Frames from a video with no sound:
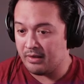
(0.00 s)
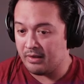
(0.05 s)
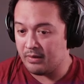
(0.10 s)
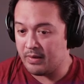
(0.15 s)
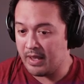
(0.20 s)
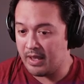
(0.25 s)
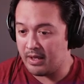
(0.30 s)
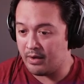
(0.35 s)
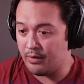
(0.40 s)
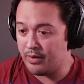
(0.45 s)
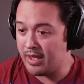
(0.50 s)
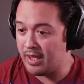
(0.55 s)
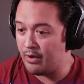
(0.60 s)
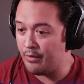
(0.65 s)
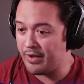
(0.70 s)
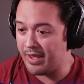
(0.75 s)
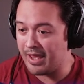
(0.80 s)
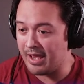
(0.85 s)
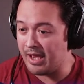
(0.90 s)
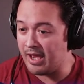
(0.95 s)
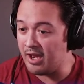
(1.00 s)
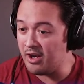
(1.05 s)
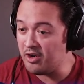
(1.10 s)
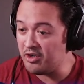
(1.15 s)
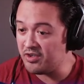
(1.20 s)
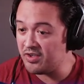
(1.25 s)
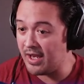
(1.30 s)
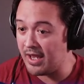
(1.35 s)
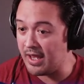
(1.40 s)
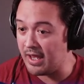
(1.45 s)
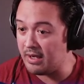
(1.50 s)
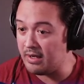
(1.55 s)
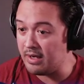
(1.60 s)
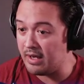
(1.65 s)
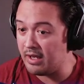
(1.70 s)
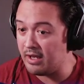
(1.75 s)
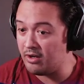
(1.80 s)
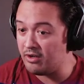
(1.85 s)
Okay, okay, okay. I understand. I